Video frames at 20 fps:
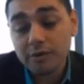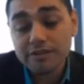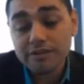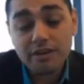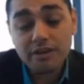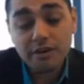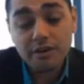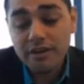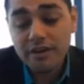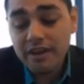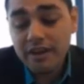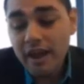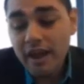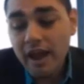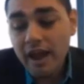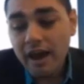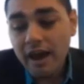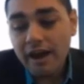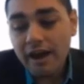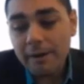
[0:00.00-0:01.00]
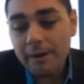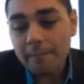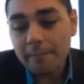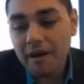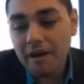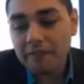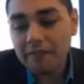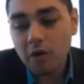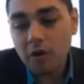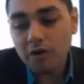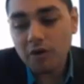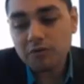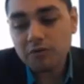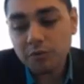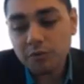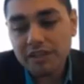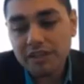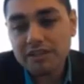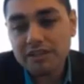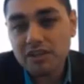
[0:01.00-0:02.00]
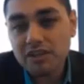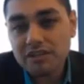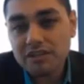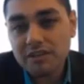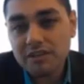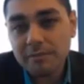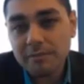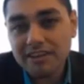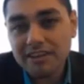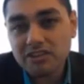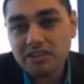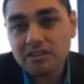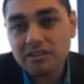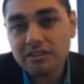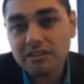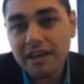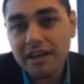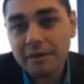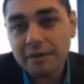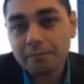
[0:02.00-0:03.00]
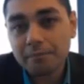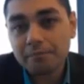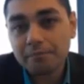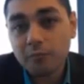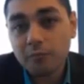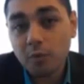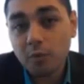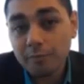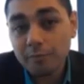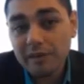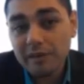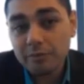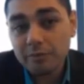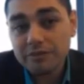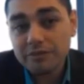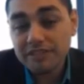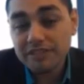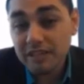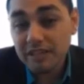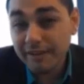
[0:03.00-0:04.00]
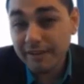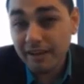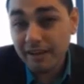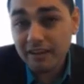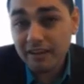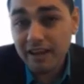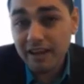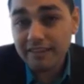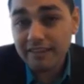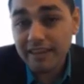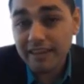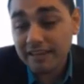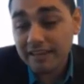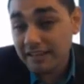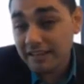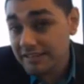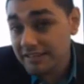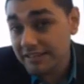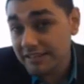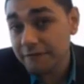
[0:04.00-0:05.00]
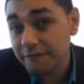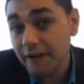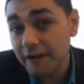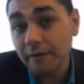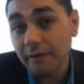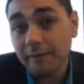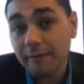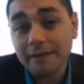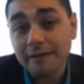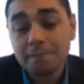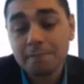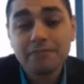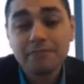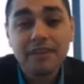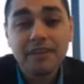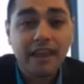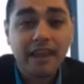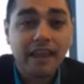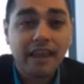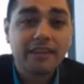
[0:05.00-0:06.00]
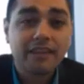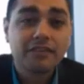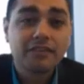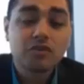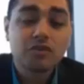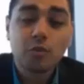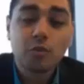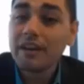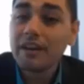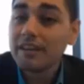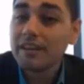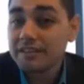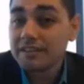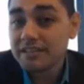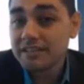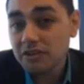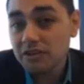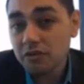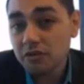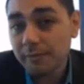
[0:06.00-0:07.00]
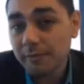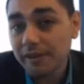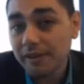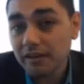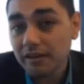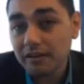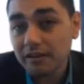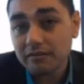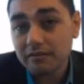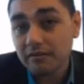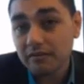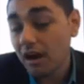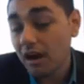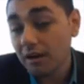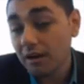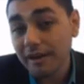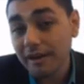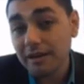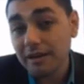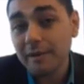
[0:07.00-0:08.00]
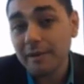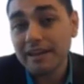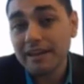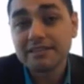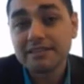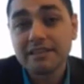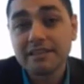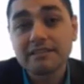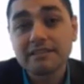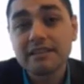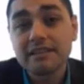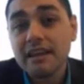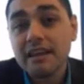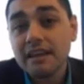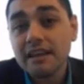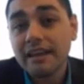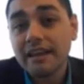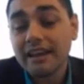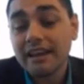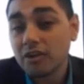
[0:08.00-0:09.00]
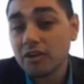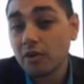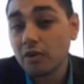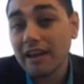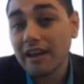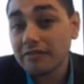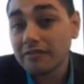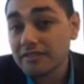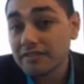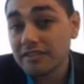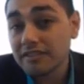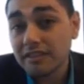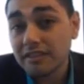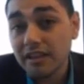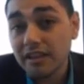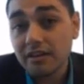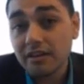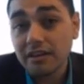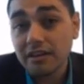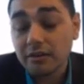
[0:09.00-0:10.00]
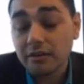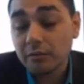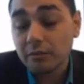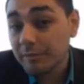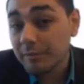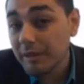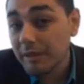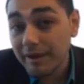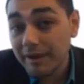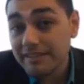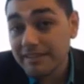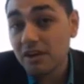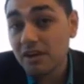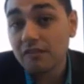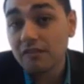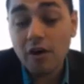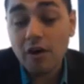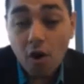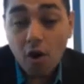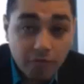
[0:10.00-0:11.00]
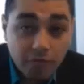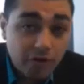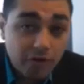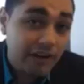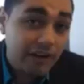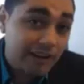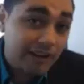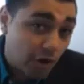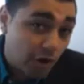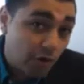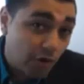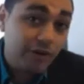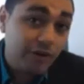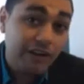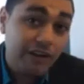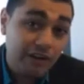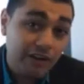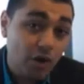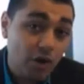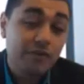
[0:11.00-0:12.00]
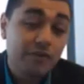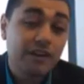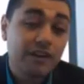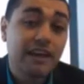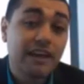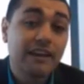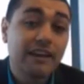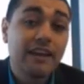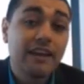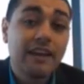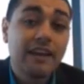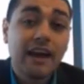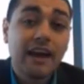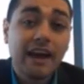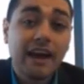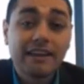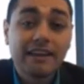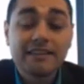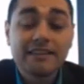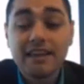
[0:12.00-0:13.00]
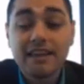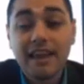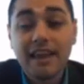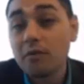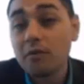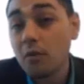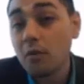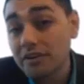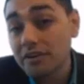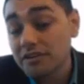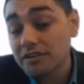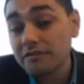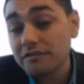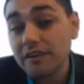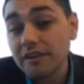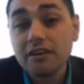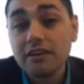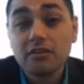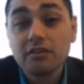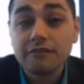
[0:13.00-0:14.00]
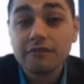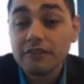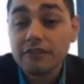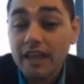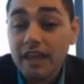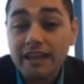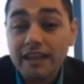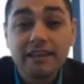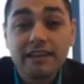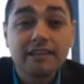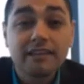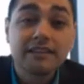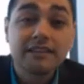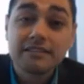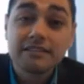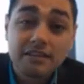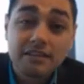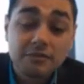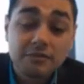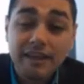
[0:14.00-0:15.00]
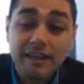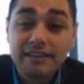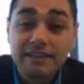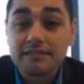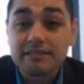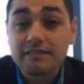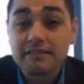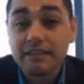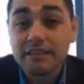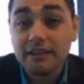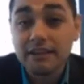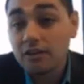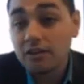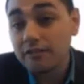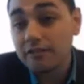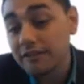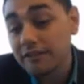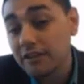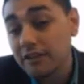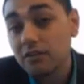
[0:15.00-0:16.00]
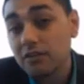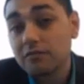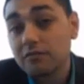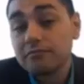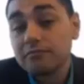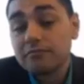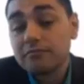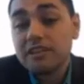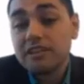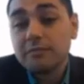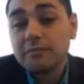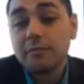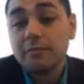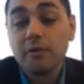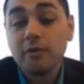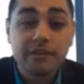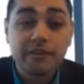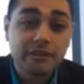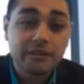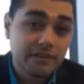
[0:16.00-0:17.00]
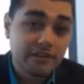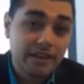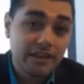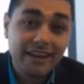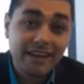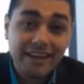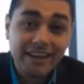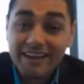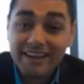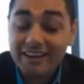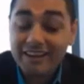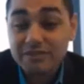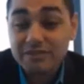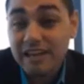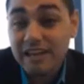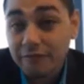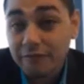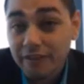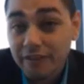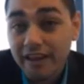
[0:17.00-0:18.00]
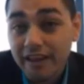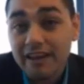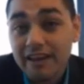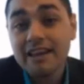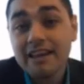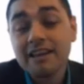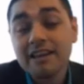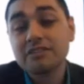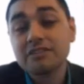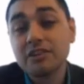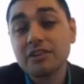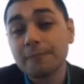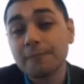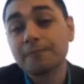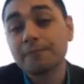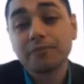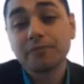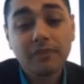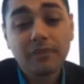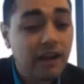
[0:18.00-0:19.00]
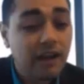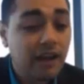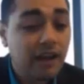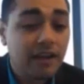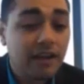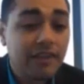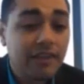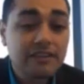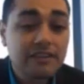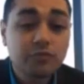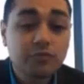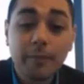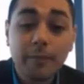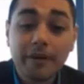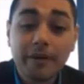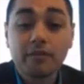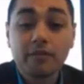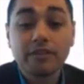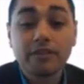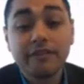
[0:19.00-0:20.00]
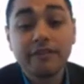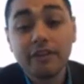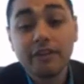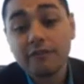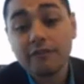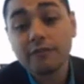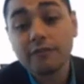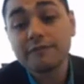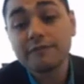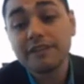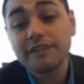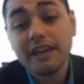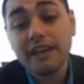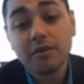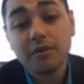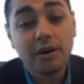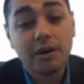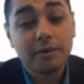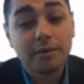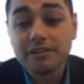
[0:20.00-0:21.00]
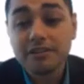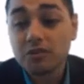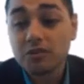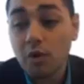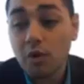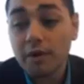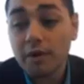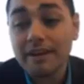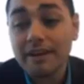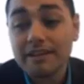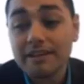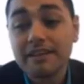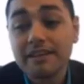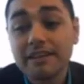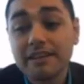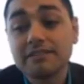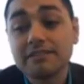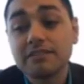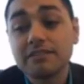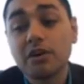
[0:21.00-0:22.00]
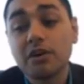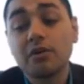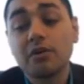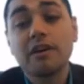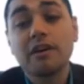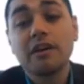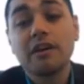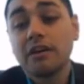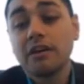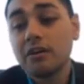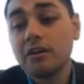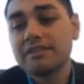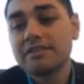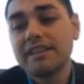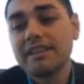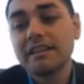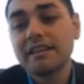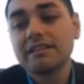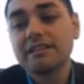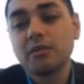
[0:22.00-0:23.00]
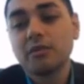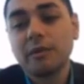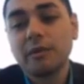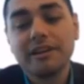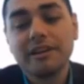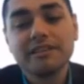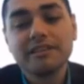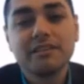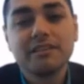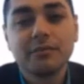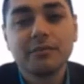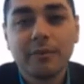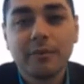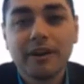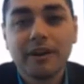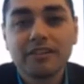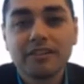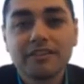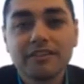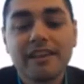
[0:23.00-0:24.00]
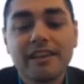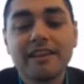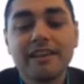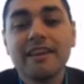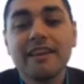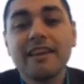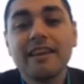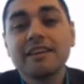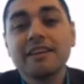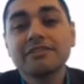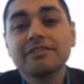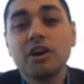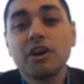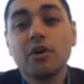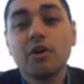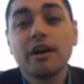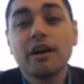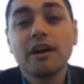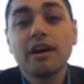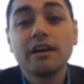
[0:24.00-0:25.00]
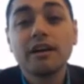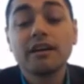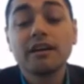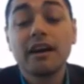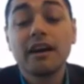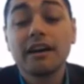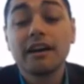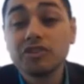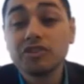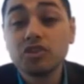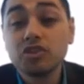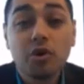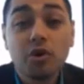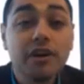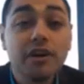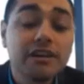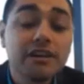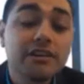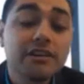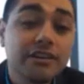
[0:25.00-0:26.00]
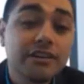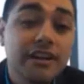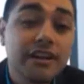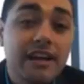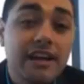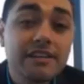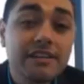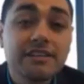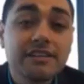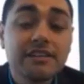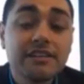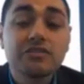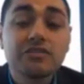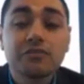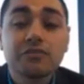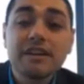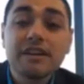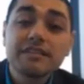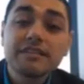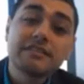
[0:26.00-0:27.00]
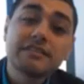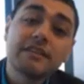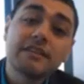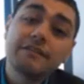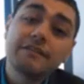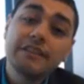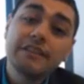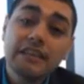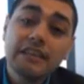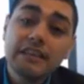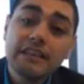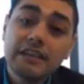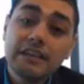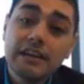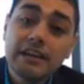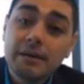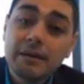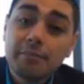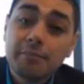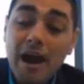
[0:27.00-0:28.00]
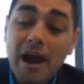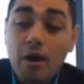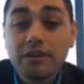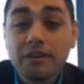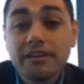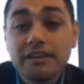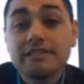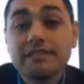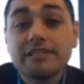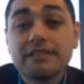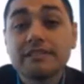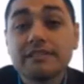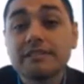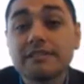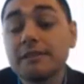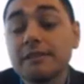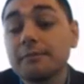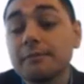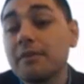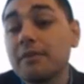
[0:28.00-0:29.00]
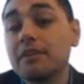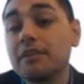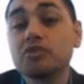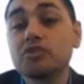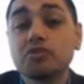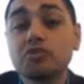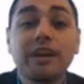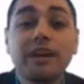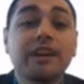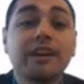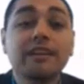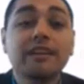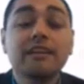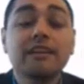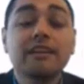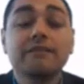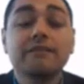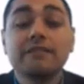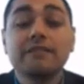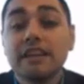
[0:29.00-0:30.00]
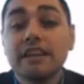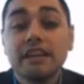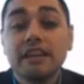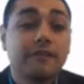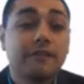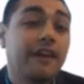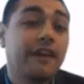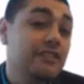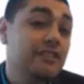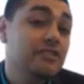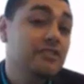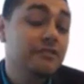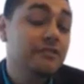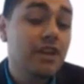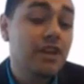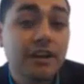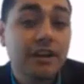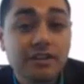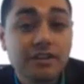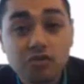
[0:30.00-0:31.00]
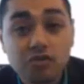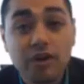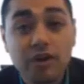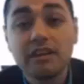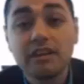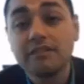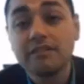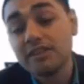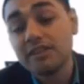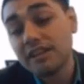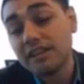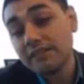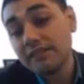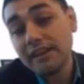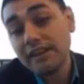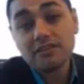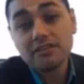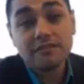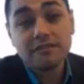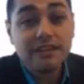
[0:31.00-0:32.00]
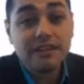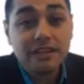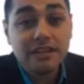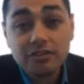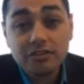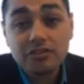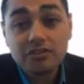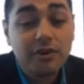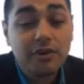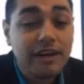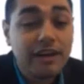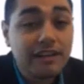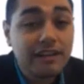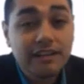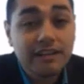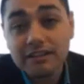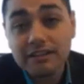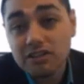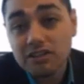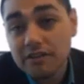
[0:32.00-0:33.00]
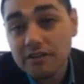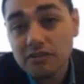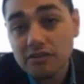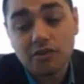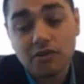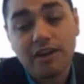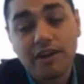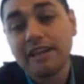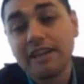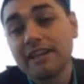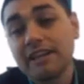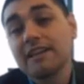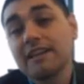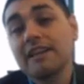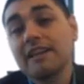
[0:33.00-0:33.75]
So my focus really is just to make sure that when people see me online, they can easily find me, and there's a way to get in touch with me on an automated basis that I don't have to sit there and repeat myself over and over and over again. I can say, hey, watch this video. If you like it, let's touch base. If you don't, keep it moving. I got no time for that. So that's where I'm going to leave it off for today. We're already 20 minutes in, so exactly 20 minutes in, right when I looked at it. So enjoy your guys' rest of the Power Lead System training. If you're taking advantage of Dottie's training, you're taking advantage of Neil's training and Jeff's training.